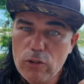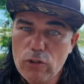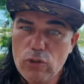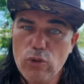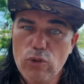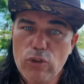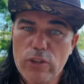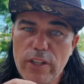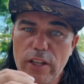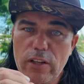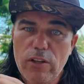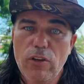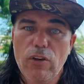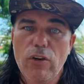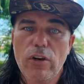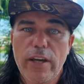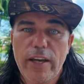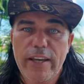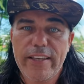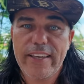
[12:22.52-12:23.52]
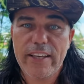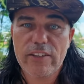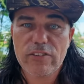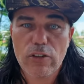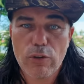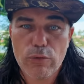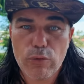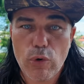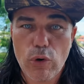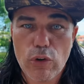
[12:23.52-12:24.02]
took that long, and
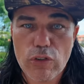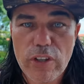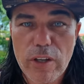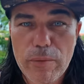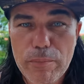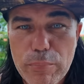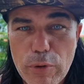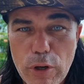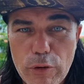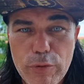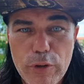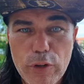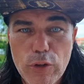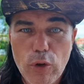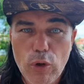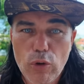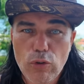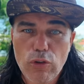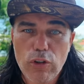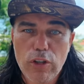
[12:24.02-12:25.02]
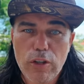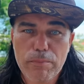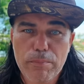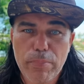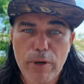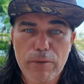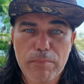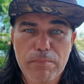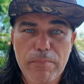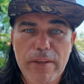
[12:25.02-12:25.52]
yes, of course, in profit. Also the
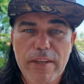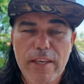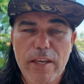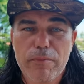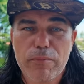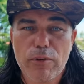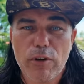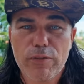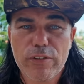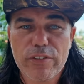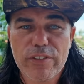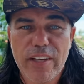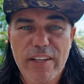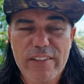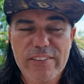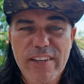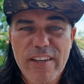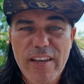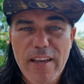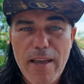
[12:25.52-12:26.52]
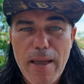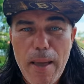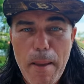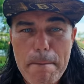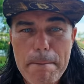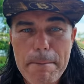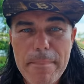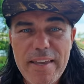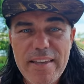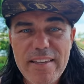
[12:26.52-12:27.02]
bot making profits, guys.
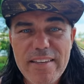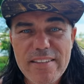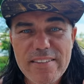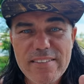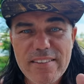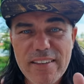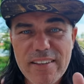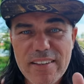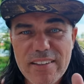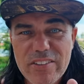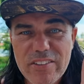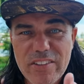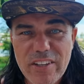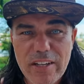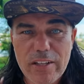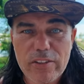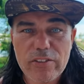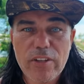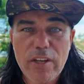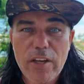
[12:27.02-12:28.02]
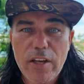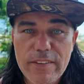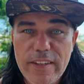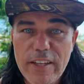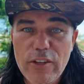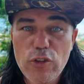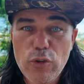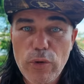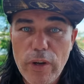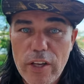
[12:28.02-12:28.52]
Amazing charts.
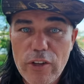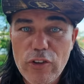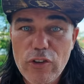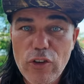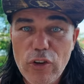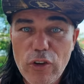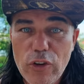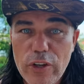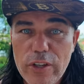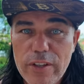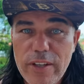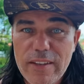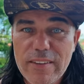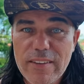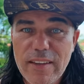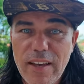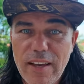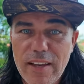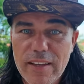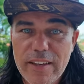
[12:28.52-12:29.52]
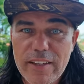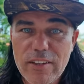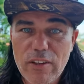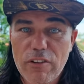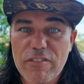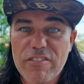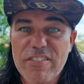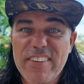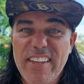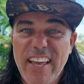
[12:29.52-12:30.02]
Did you enjoy the target
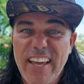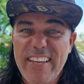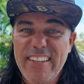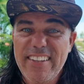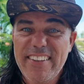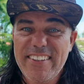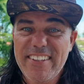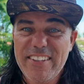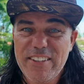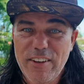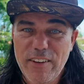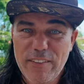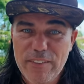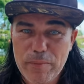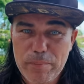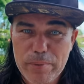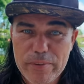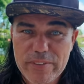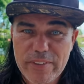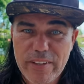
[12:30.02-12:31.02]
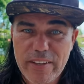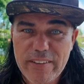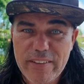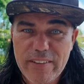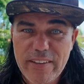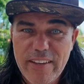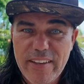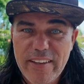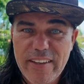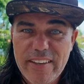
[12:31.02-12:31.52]
of nineteen hundred
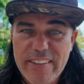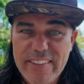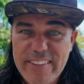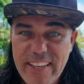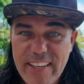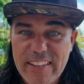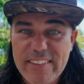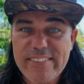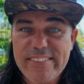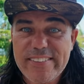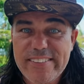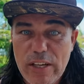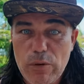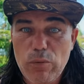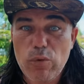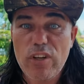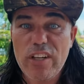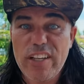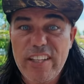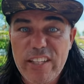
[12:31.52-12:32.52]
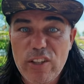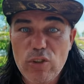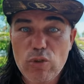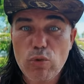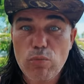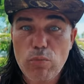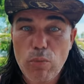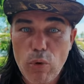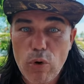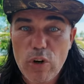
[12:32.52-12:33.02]
percent? Yes, that would lead
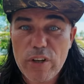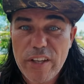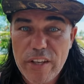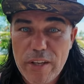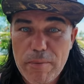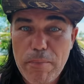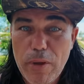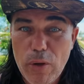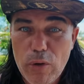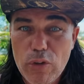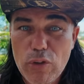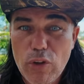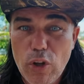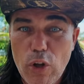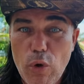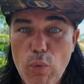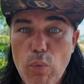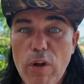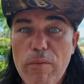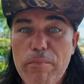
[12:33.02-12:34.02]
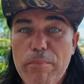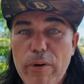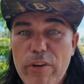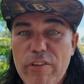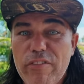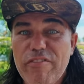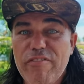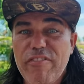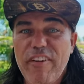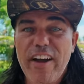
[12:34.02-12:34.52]
to more than a million dollar, one
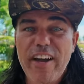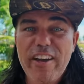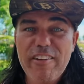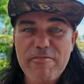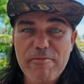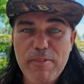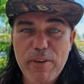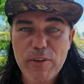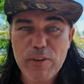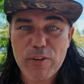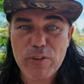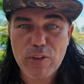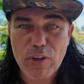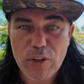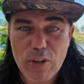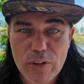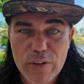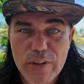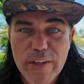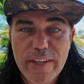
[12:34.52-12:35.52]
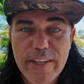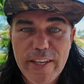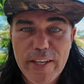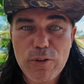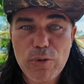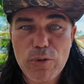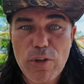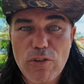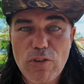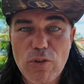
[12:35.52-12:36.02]
point five million dollars
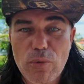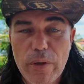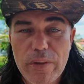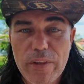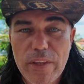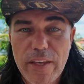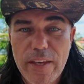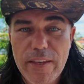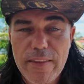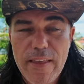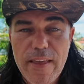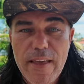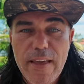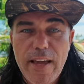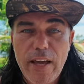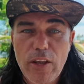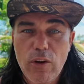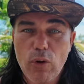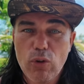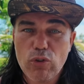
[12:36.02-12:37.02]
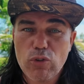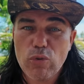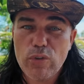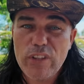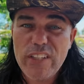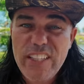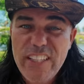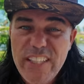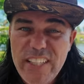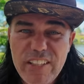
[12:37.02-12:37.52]
in two thousand twenty-eight. And
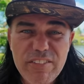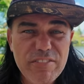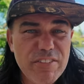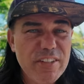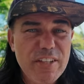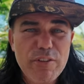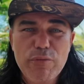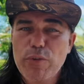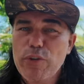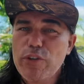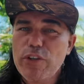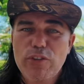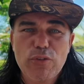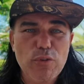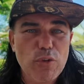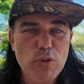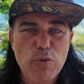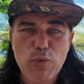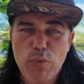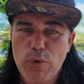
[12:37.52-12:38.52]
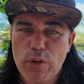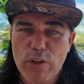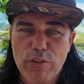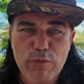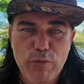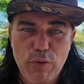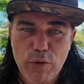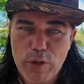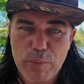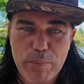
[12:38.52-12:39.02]
also, even if we just do the two hundred
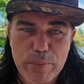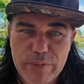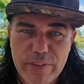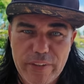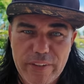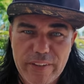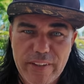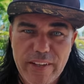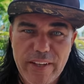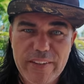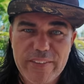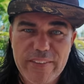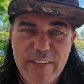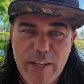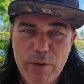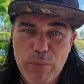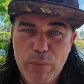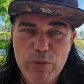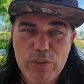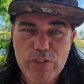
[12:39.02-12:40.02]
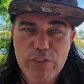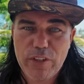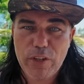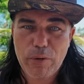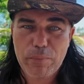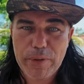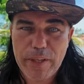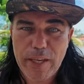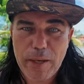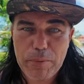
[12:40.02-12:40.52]
forty percent, guys, I would
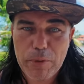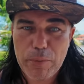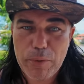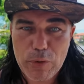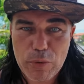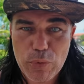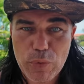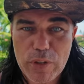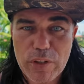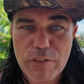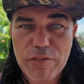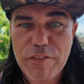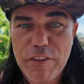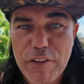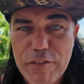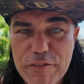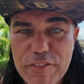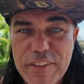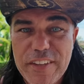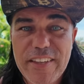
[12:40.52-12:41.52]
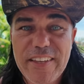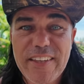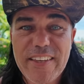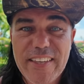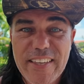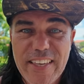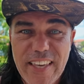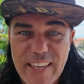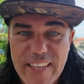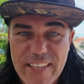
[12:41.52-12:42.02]
still be happy with two hundred fifty
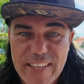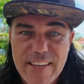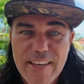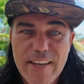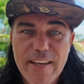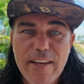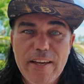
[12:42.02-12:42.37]
K